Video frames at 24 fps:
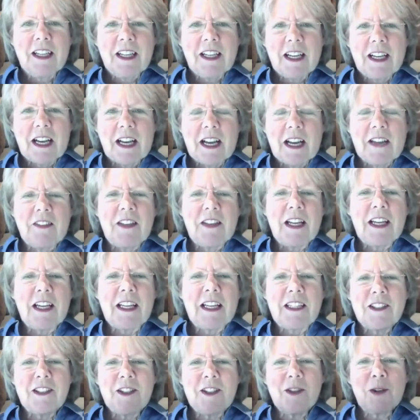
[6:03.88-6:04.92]
And
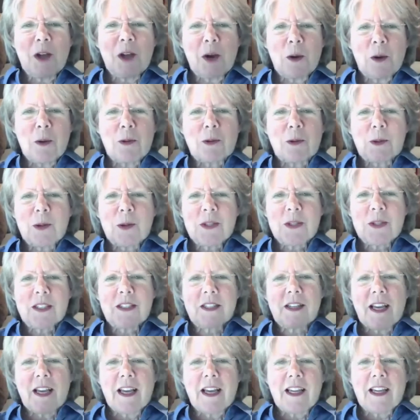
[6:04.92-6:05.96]
then you go through a
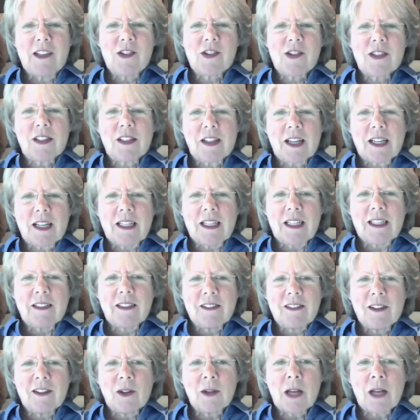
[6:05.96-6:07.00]
stage like,
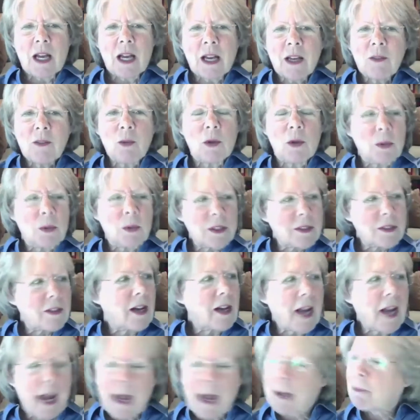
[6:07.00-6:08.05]
okay, well, what's
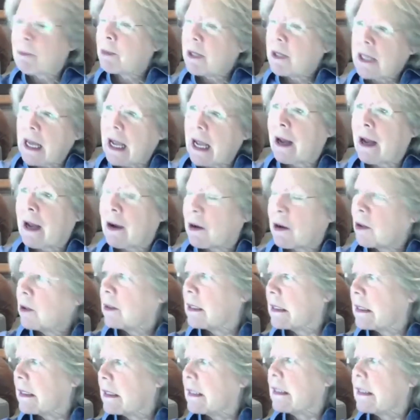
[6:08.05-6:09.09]
going to happen now?
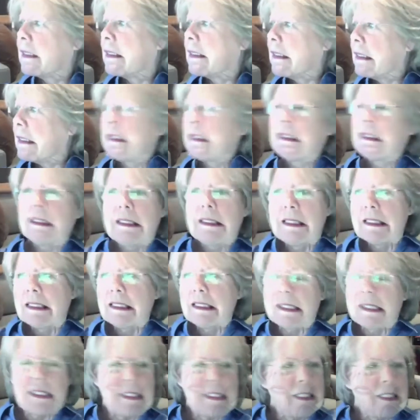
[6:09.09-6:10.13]
And,
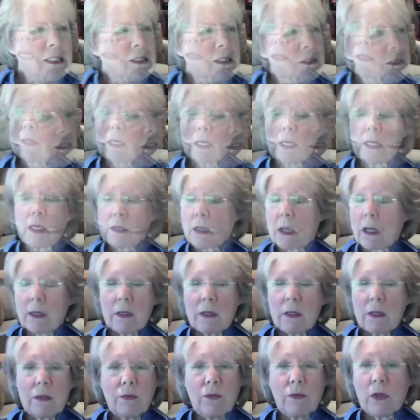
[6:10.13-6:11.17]
you know, and then I saw
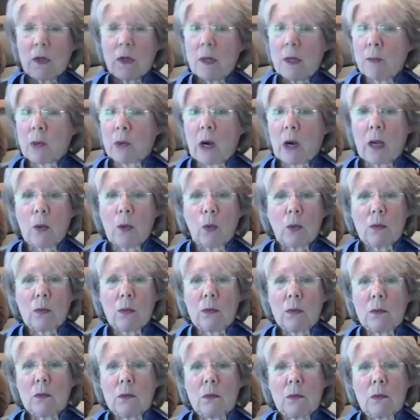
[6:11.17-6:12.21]
this very bright
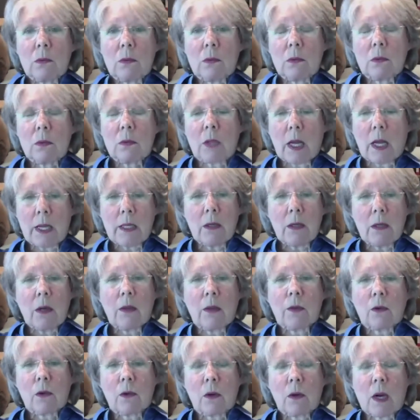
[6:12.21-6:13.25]
light on the
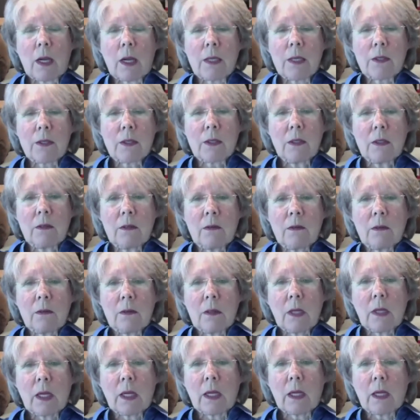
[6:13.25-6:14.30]
horizon,
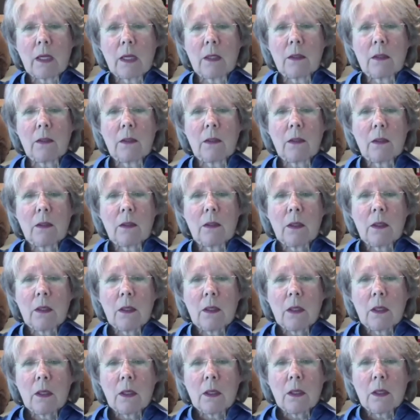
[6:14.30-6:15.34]
and
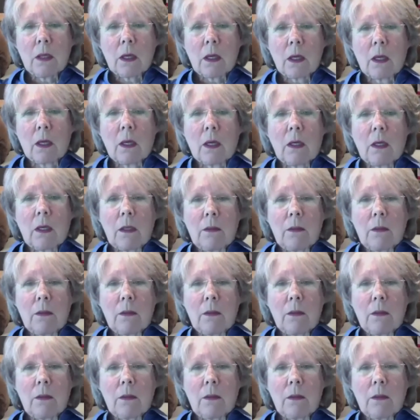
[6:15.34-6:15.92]
a